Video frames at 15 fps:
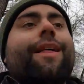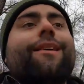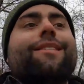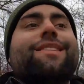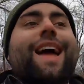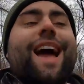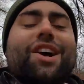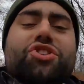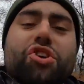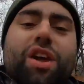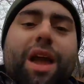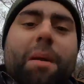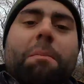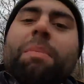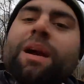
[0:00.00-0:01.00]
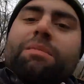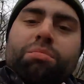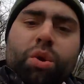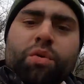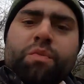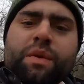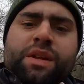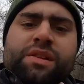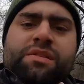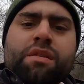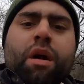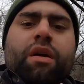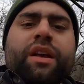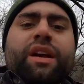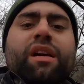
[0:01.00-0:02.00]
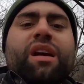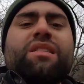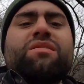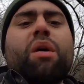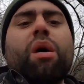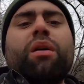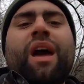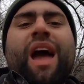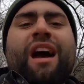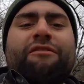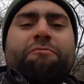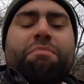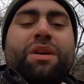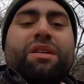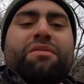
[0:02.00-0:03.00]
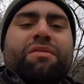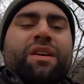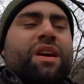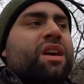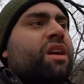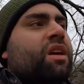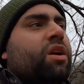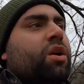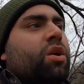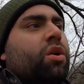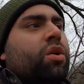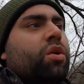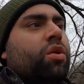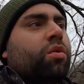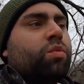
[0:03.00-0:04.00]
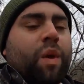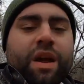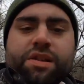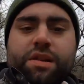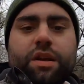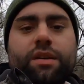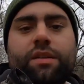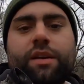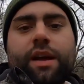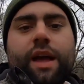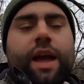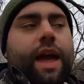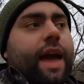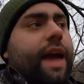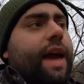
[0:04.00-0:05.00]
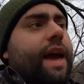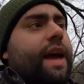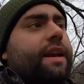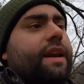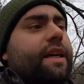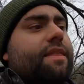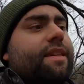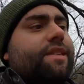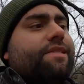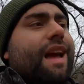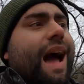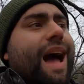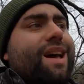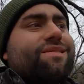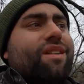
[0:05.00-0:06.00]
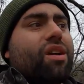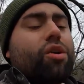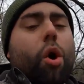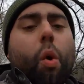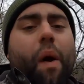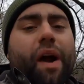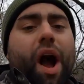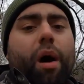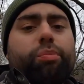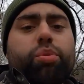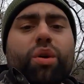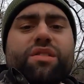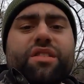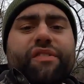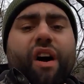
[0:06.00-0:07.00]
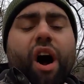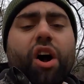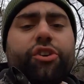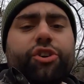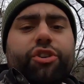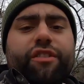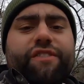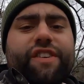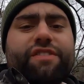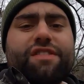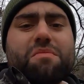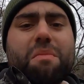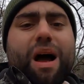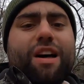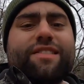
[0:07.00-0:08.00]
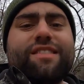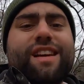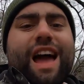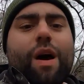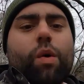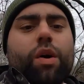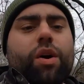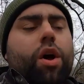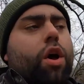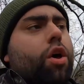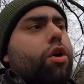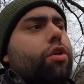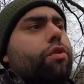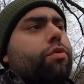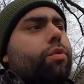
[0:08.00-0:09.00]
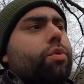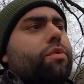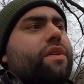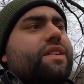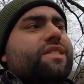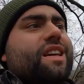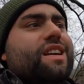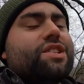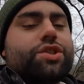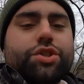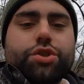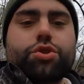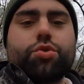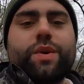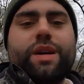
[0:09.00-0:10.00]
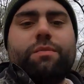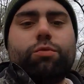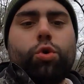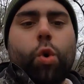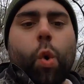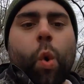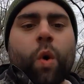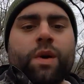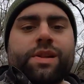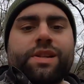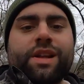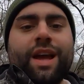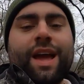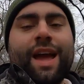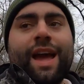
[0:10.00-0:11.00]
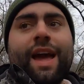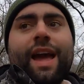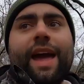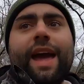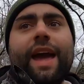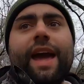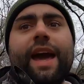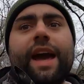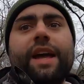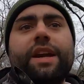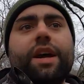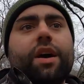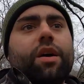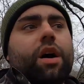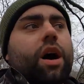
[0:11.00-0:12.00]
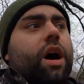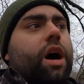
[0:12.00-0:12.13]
There's actually a big movement starting. It's called FPV racing, and these guys are going upwards of 150 miles an hour through this extreme course and